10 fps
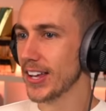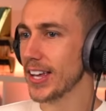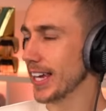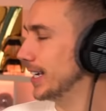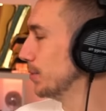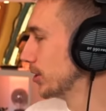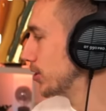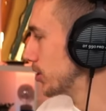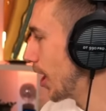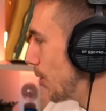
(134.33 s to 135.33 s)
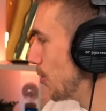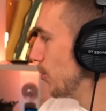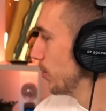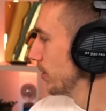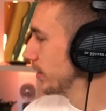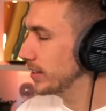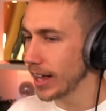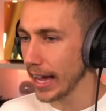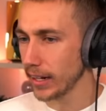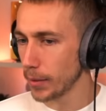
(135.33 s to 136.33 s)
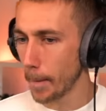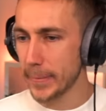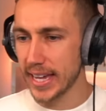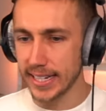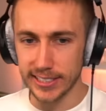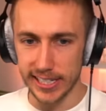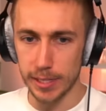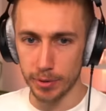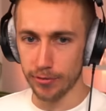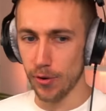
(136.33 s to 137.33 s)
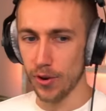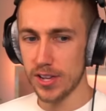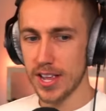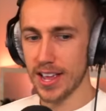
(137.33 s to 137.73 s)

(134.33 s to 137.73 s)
He was so, like, PG before.